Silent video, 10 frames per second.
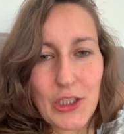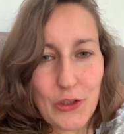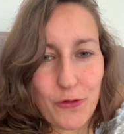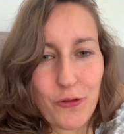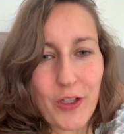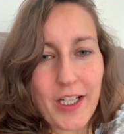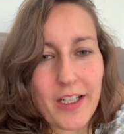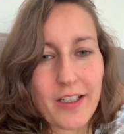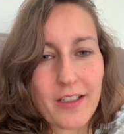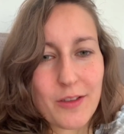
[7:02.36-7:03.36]
your
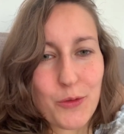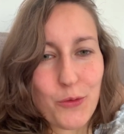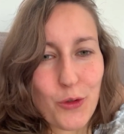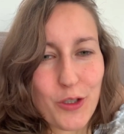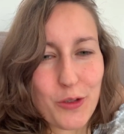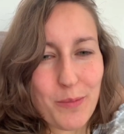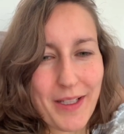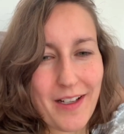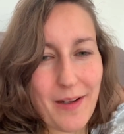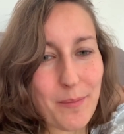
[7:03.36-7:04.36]
fear for it to
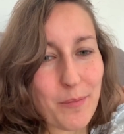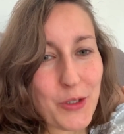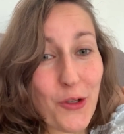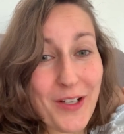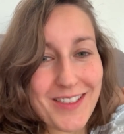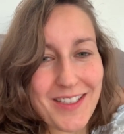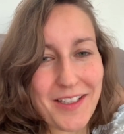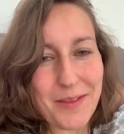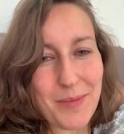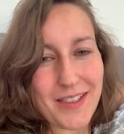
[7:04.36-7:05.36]
become your
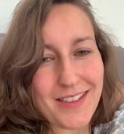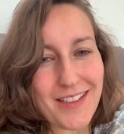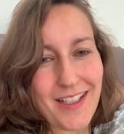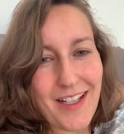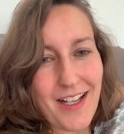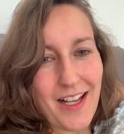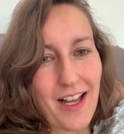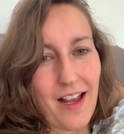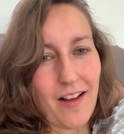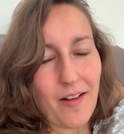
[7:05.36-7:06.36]
excitement,
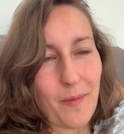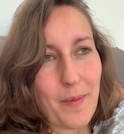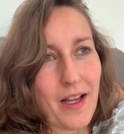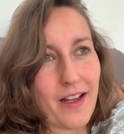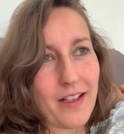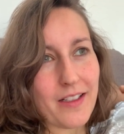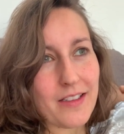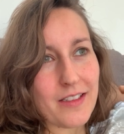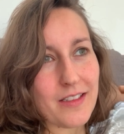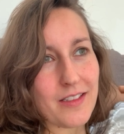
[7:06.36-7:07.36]

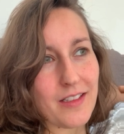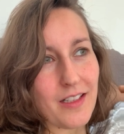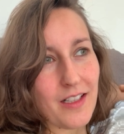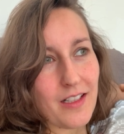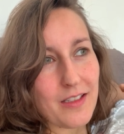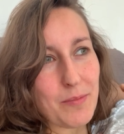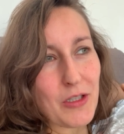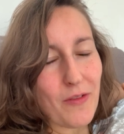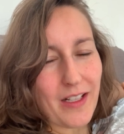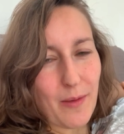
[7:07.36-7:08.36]
and
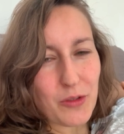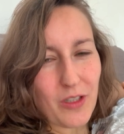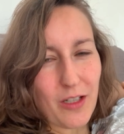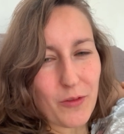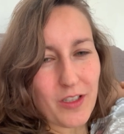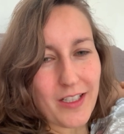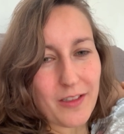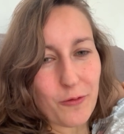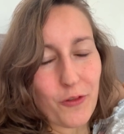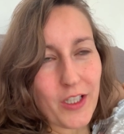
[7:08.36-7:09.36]
especially when it comes to kind of the
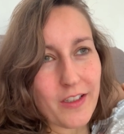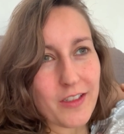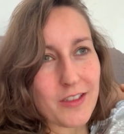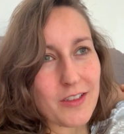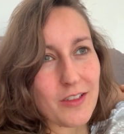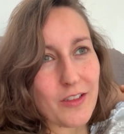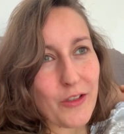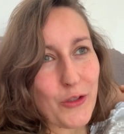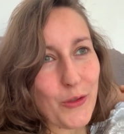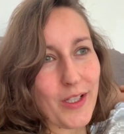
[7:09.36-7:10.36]
little fears,
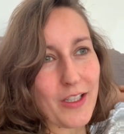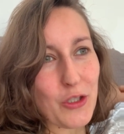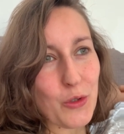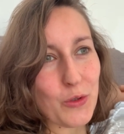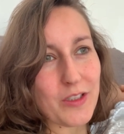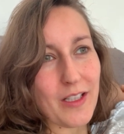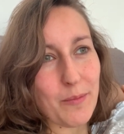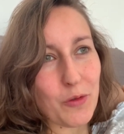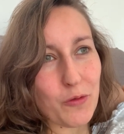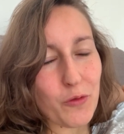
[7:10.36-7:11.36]
you can use
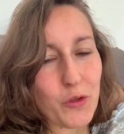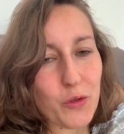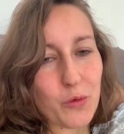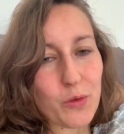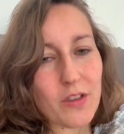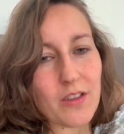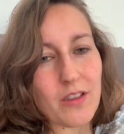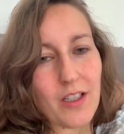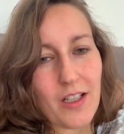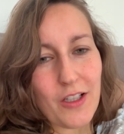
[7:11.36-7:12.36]
them to fuel
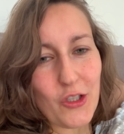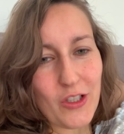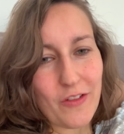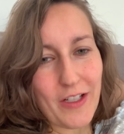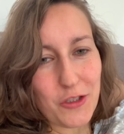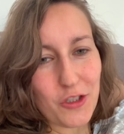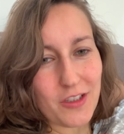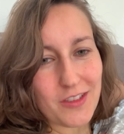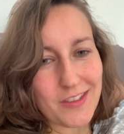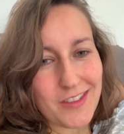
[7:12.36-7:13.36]
your
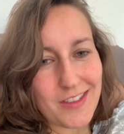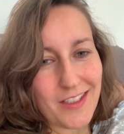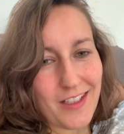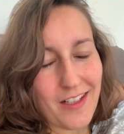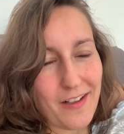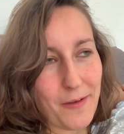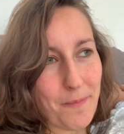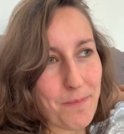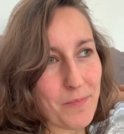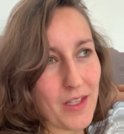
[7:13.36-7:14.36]
adventures, and